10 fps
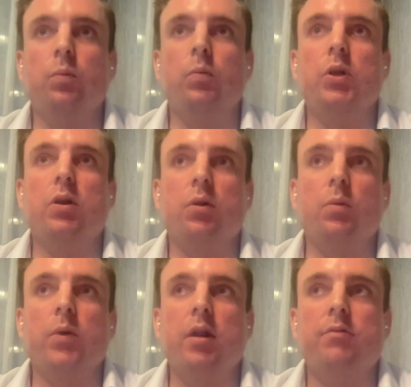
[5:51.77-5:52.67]
we're not
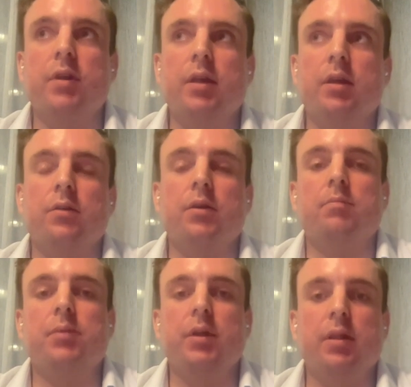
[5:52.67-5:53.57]
aware of any other
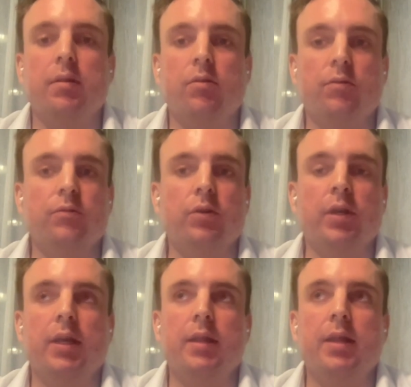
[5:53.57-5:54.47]
company that's sort of
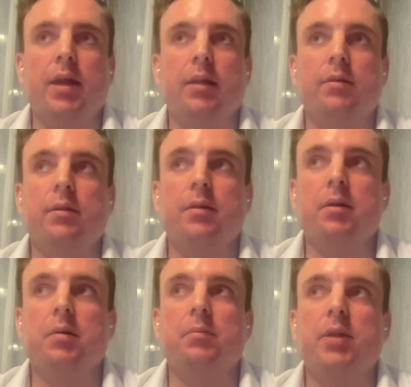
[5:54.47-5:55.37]
looking at that,
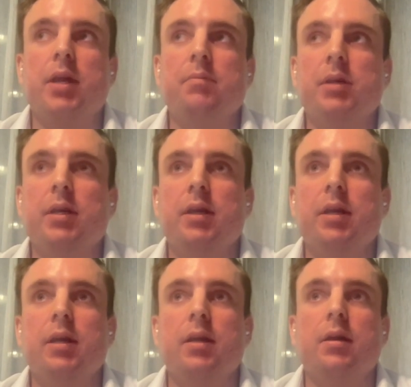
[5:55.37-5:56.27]
um, namely
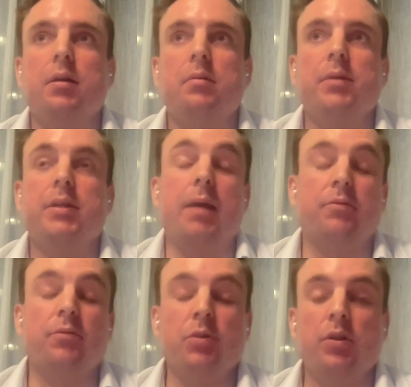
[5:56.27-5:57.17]
um,
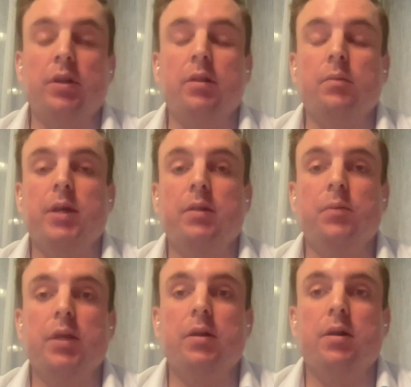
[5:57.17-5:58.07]
adaptive immunity in the way that
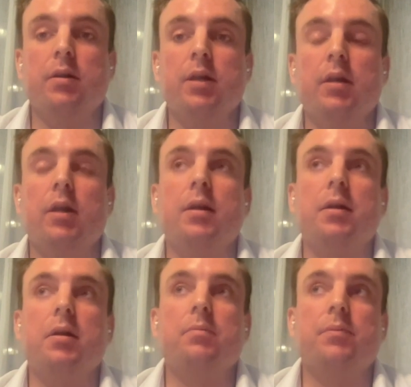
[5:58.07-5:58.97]
we are,
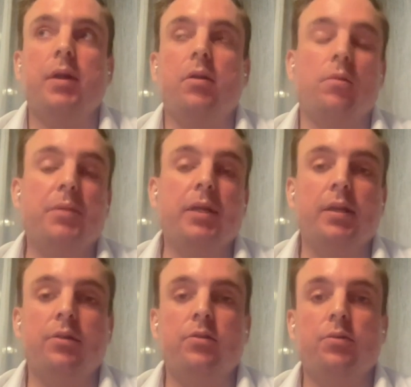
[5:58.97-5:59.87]
um, and our
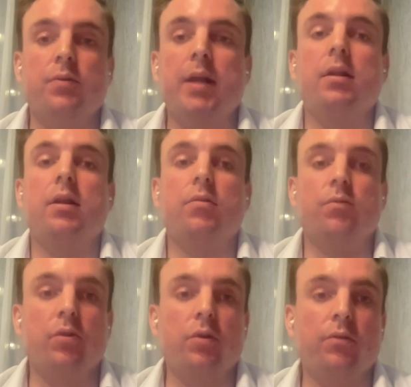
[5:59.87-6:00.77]
ability to analyze the
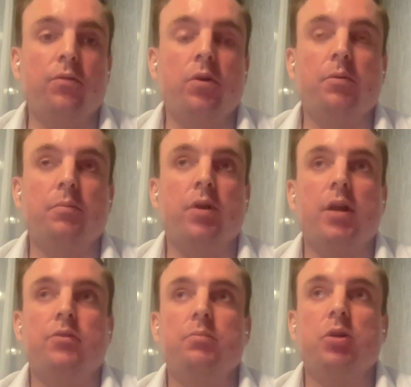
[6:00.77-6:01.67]
result through our
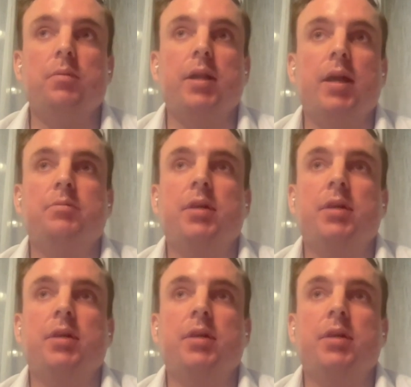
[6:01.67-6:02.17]
proprietary mobile app